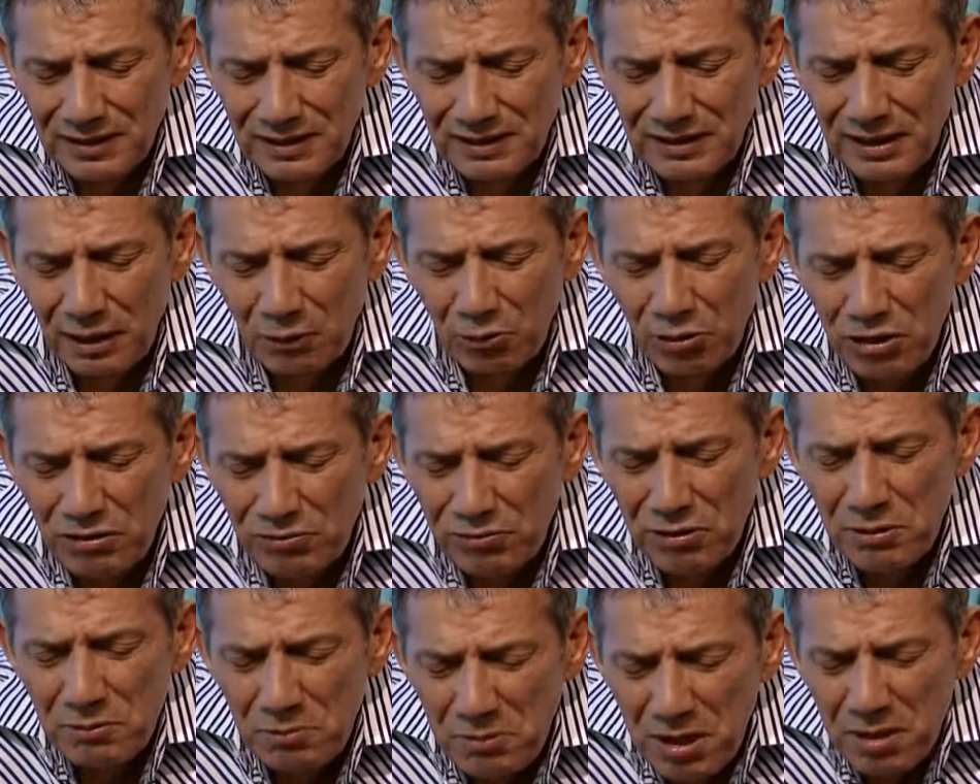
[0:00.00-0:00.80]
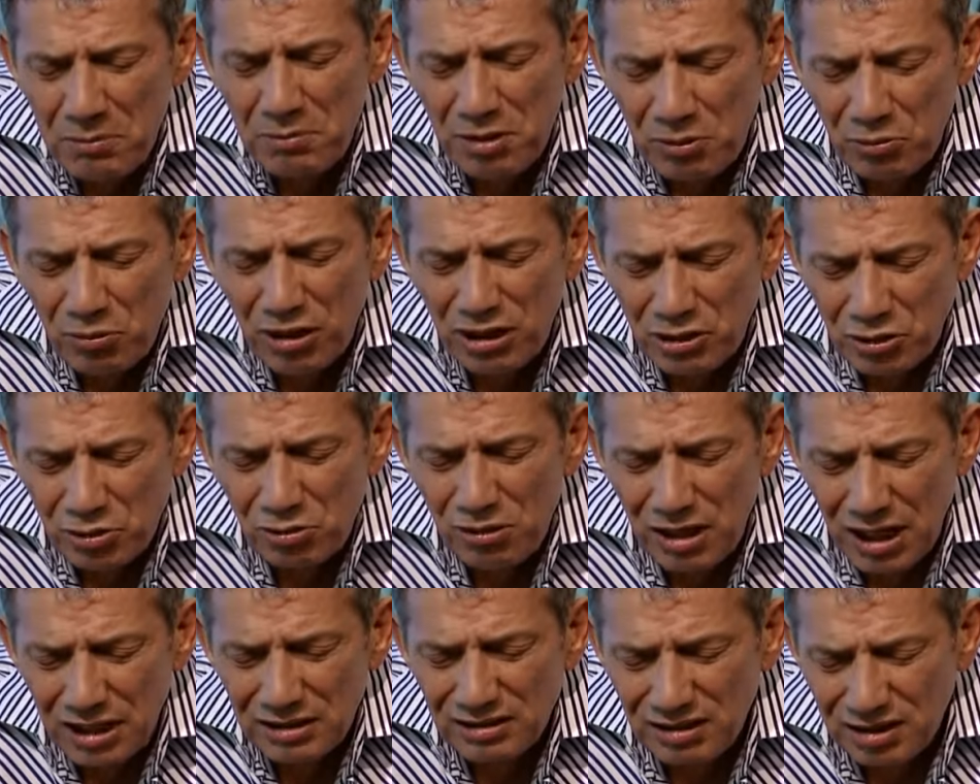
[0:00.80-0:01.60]
that we remember what you
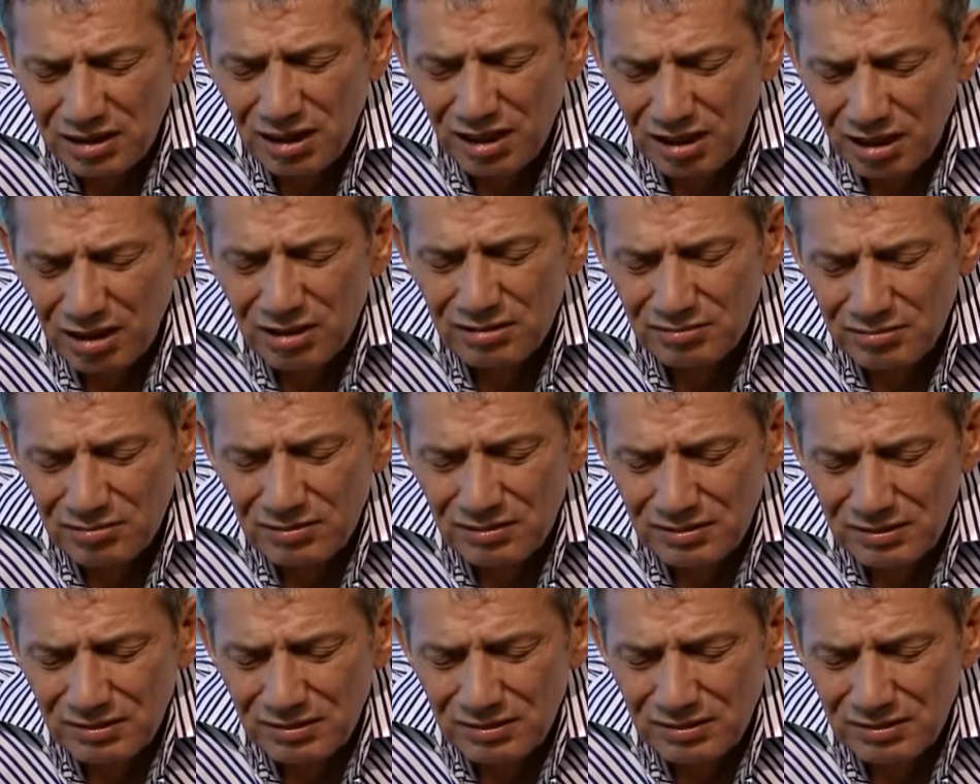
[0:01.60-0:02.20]
had done,